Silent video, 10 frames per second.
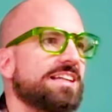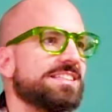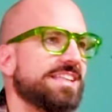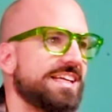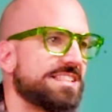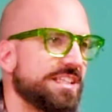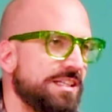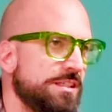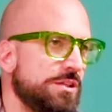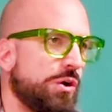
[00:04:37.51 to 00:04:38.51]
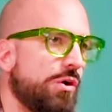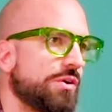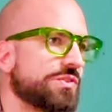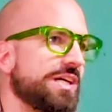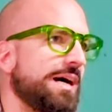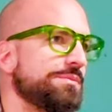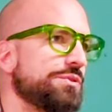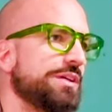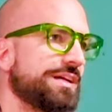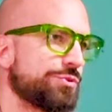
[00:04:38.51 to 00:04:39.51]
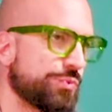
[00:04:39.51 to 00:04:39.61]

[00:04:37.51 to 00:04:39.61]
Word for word: and it takes a long time to get